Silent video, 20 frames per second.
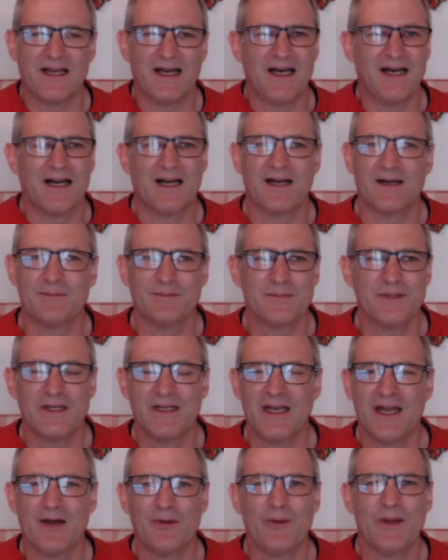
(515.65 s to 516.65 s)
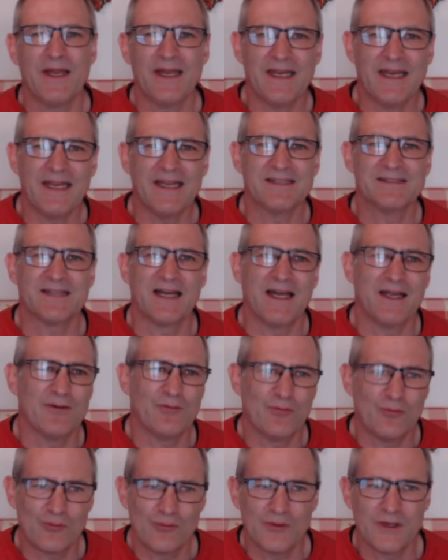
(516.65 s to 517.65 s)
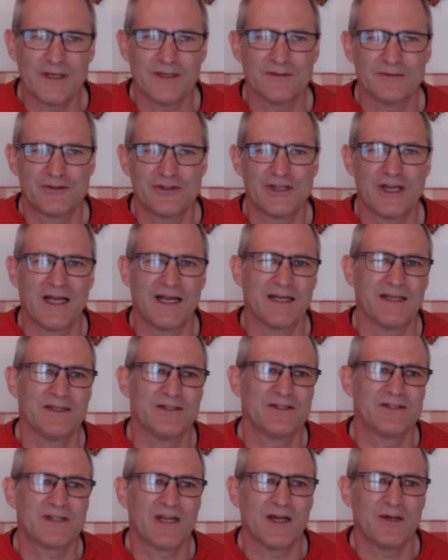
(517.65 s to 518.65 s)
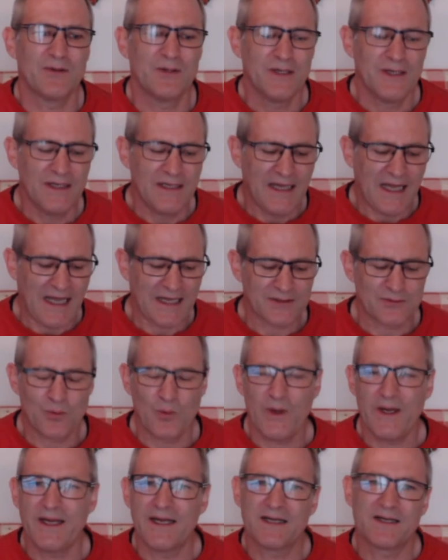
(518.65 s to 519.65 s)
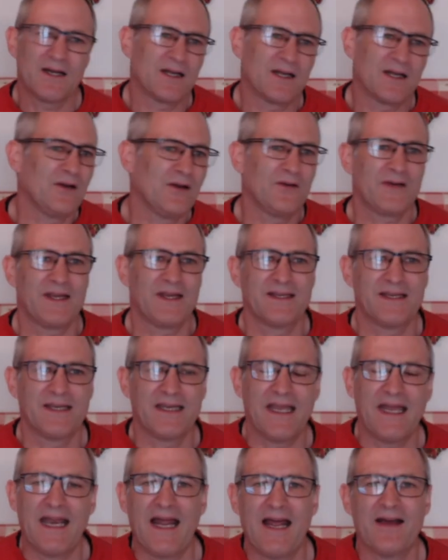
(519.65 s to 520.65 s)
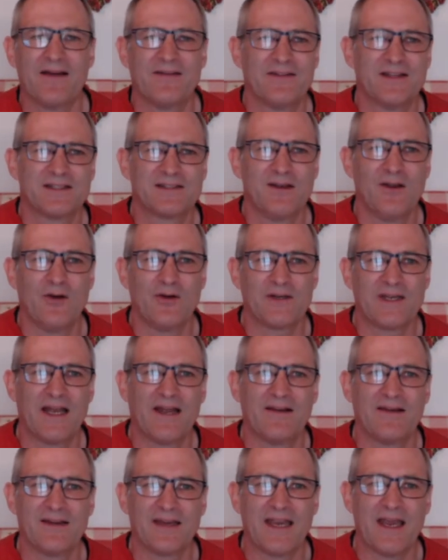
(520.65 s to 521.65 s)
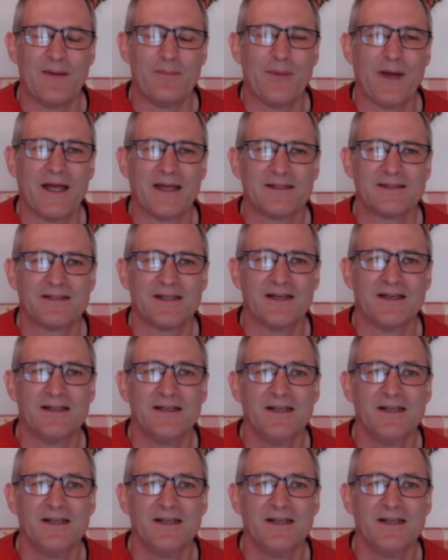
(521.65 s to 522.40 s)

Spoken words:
It is a real challenge. So as we are kind of looking to get out of this lockdown and get back to